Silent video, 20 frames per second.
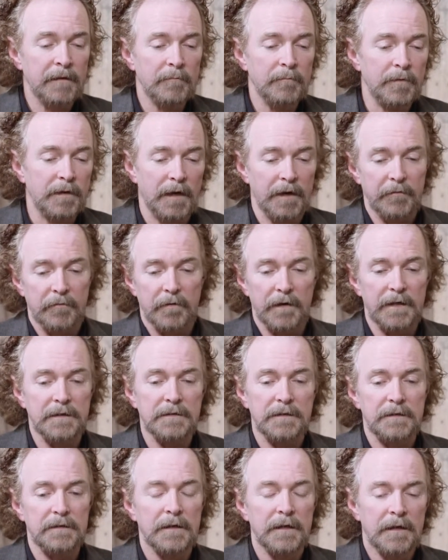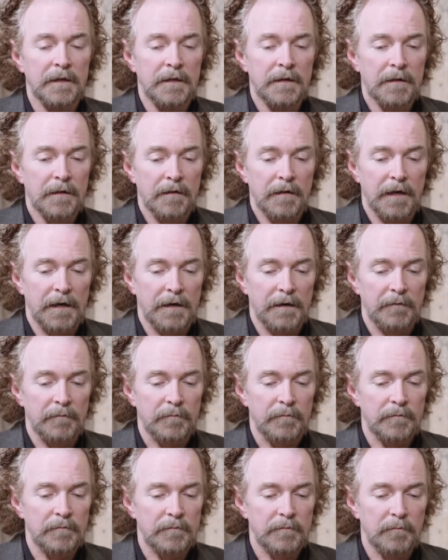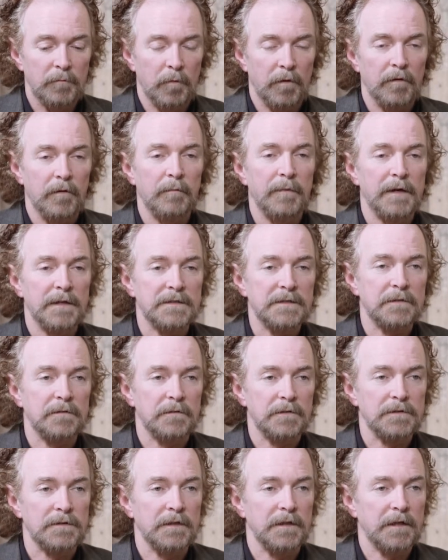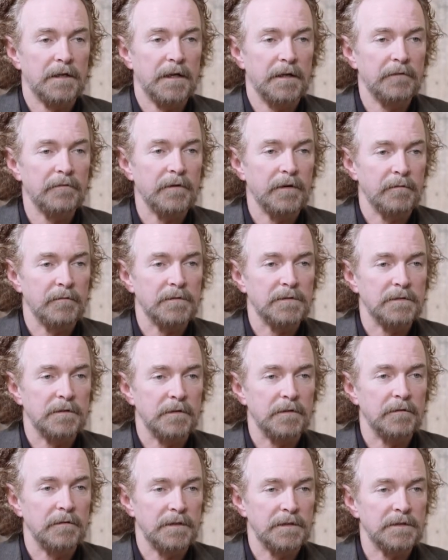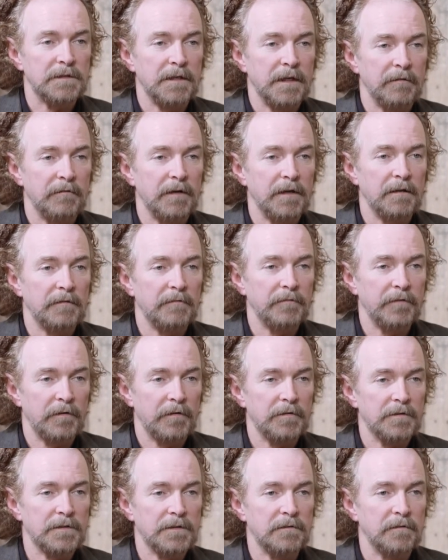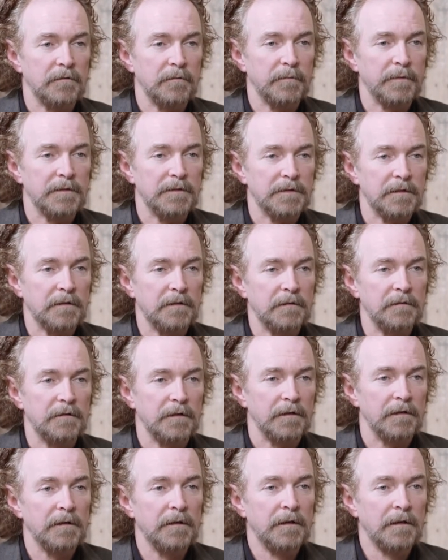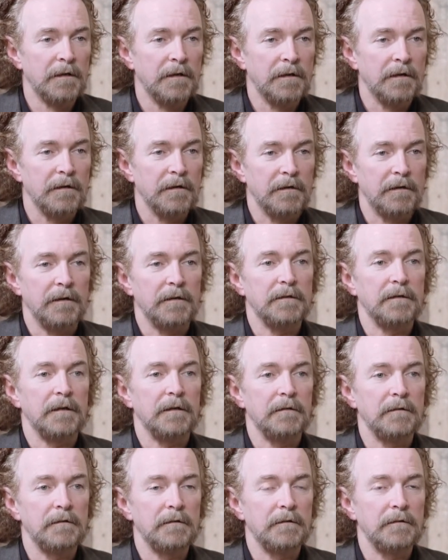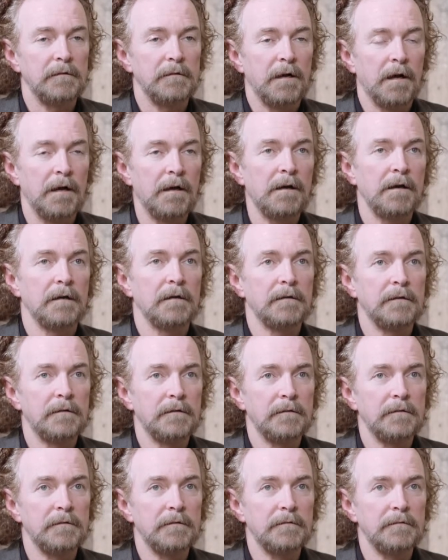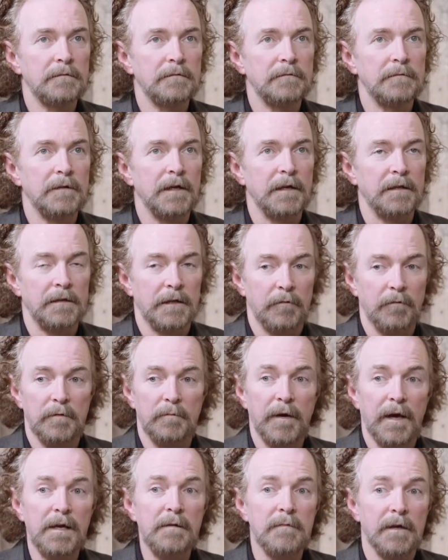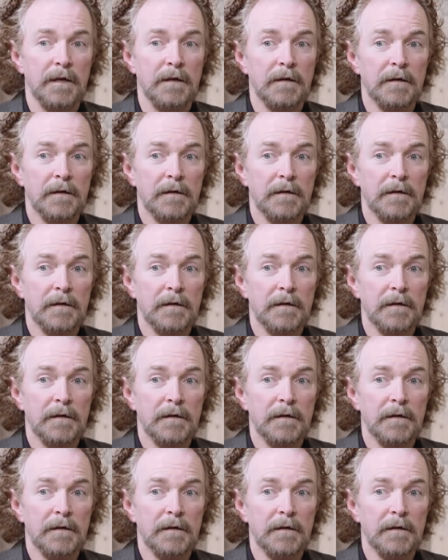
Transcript: But I read that one of the best schools in the country was the U.S. Navy Photo School in Pensacola. And I thought, huh, and they would pay me.